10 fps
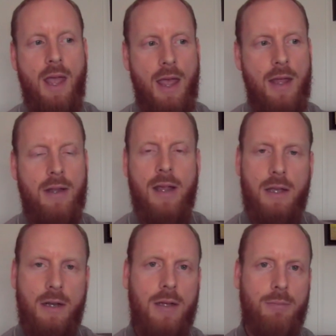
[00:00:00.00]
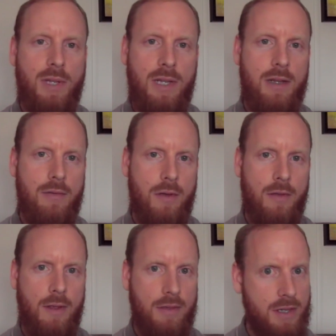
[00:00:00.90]
And I cannot believe
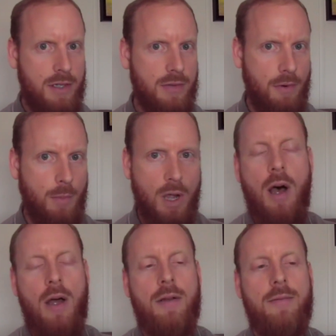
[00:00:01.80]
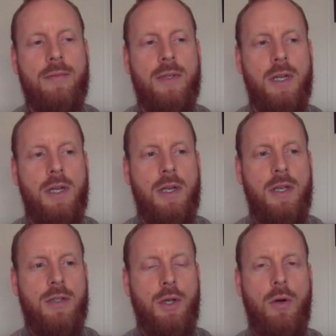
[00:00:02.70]
that this is from God.
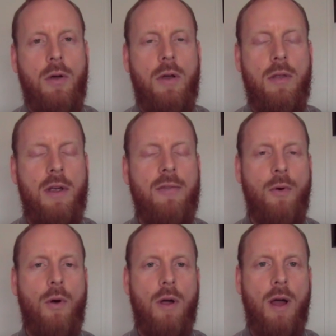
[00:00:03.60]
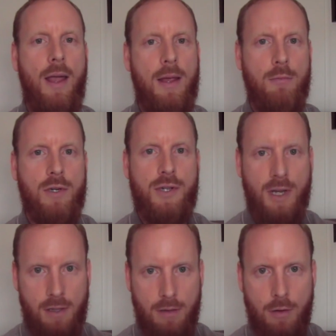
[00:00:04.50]
So, therefore, I am
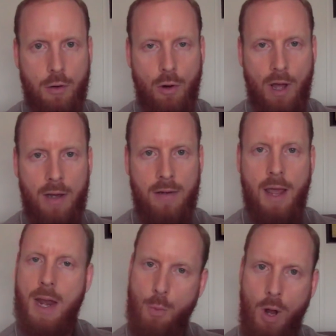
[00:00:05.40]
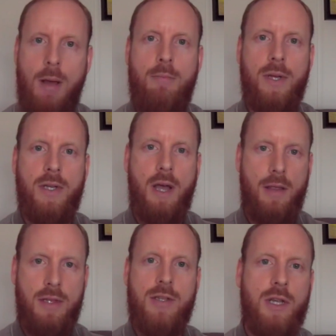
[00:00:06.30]
rejecting the Quran and Muhammad
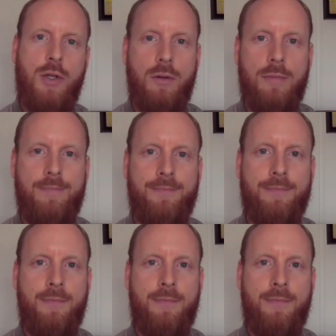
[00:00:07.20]
on this issue.